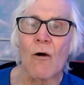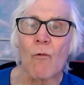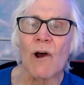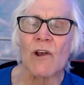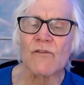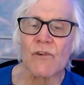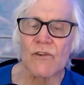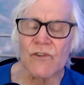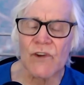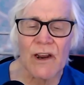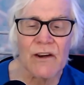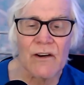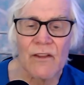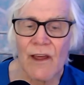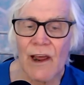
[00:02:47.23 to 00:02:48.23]
West
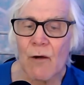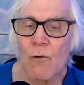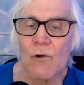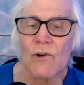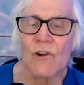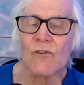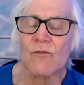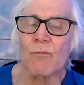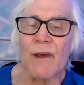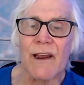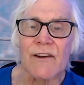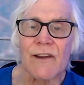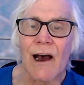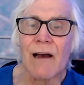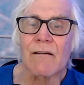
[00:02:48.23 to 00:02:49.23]
Virginia, they were just
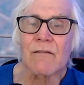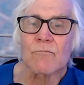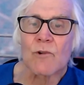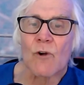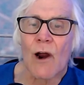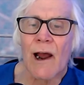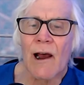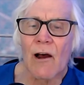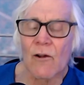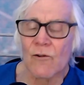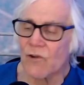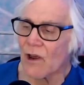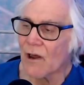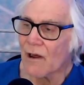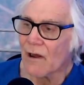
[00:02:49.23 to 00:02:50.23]
big time
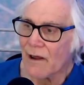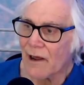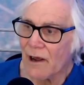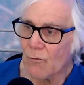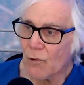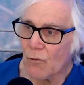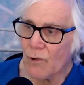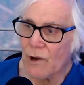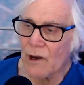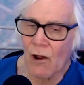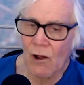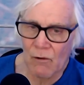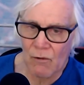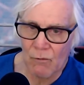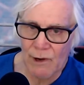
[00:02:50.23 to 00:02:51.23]
crowds. And when we
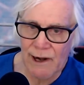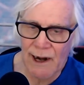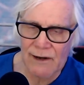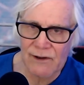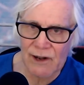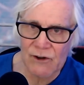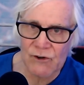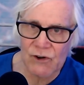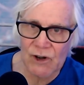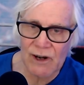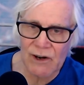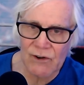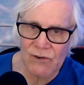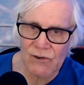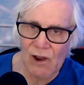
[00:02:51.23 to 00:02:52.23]
got that
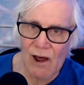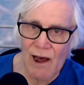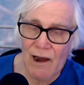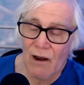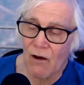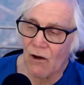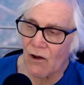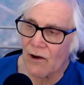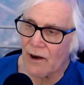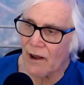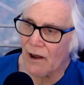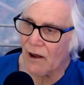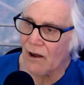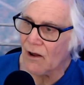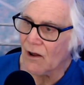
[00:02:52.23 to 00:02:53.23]
shitty slot
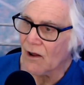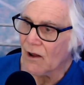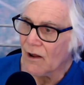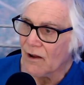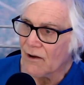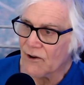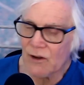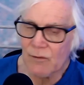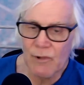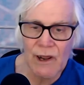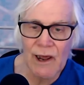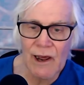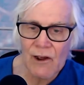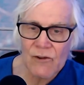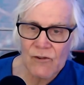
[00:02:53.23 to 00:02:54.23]
on
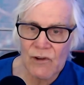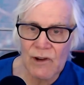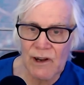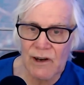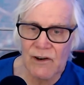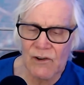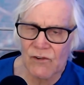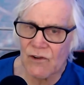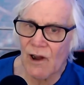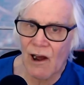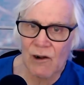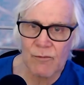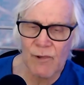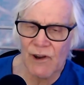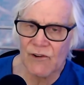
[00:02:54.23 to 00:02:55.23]
TBS, it just
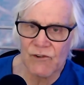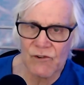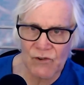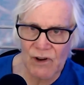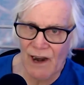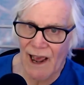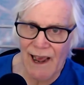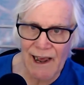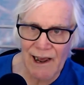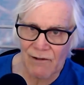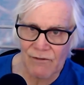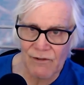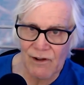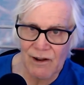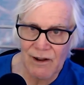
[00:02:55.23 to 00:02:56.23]
knocked business in half.
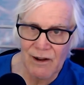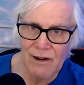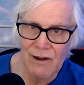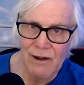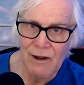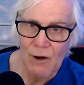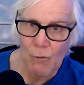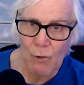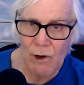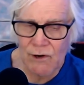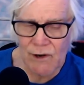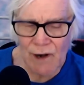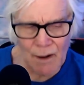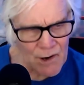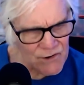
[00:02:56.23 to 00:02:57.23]
Mm. One
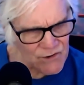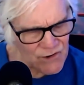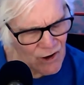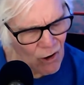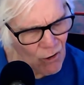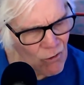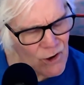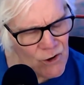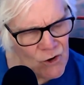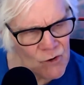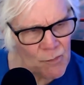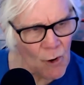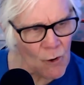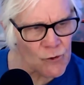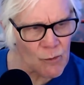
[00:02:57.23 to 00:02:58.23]
time I said, Ole, you're
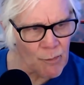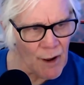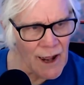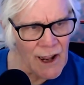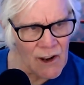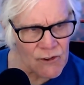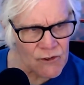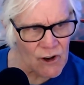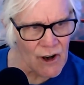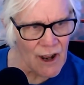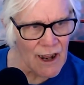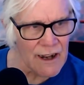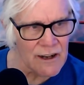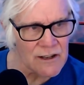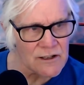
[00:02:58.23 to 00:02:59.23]
supposed to pay us
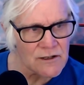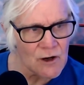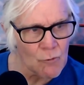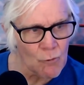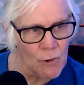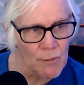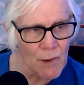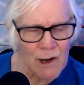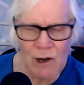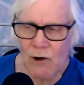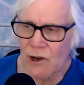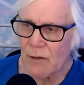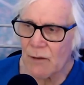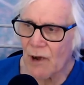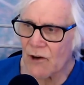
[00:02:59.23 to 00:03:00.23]
today. When am I going
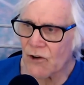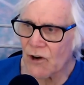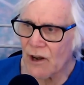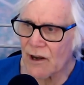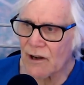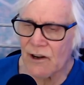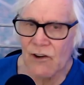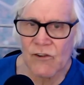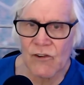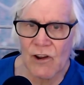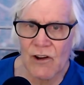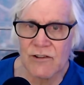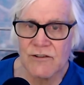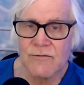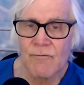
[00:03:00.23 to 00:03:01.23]
to get my check? He
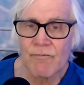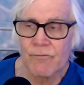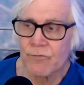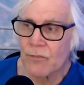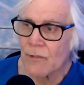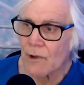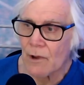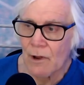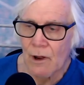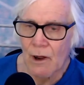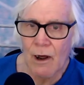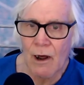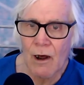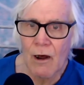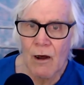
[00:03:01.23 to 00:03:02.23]
says,
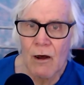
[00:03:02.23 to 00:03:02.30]
a